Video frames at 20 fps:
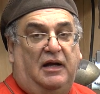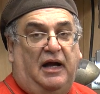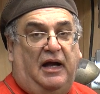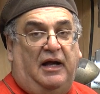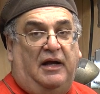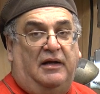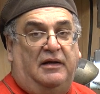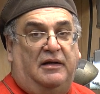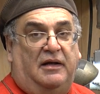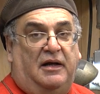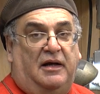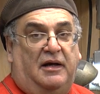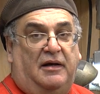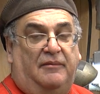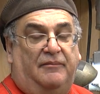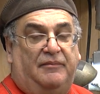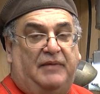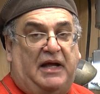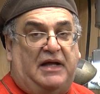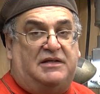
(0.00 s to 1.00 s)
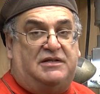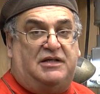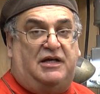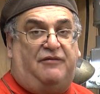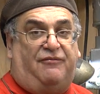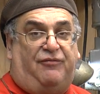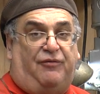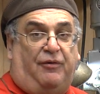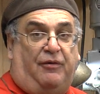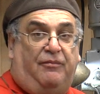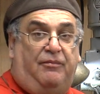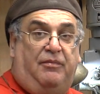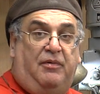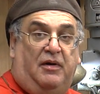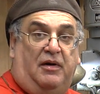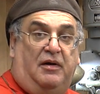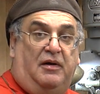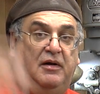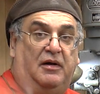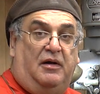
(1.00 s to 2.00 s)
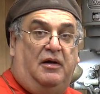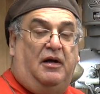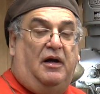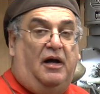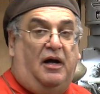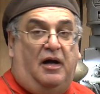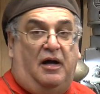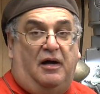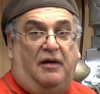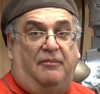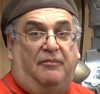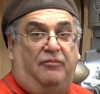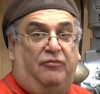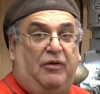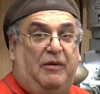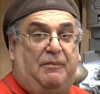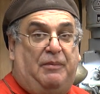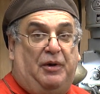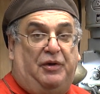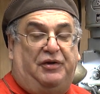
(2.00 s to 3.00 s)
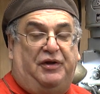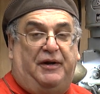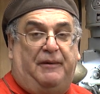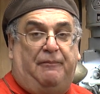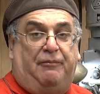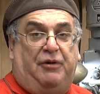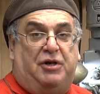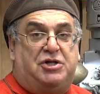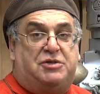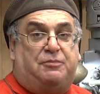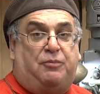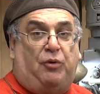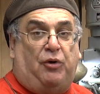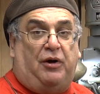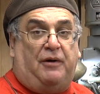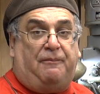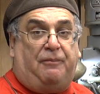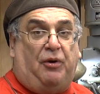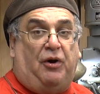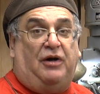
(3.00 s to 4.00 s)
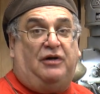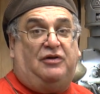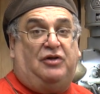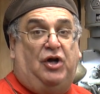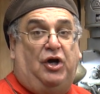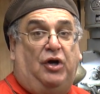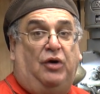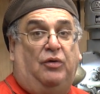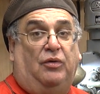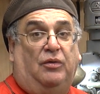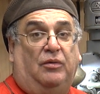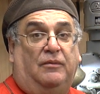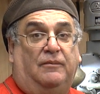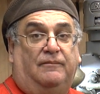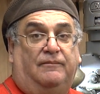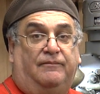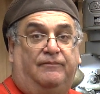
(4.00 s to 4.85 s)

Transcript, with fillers: And uh, that's it for uh, rebuilding a Bridgeport Part Two.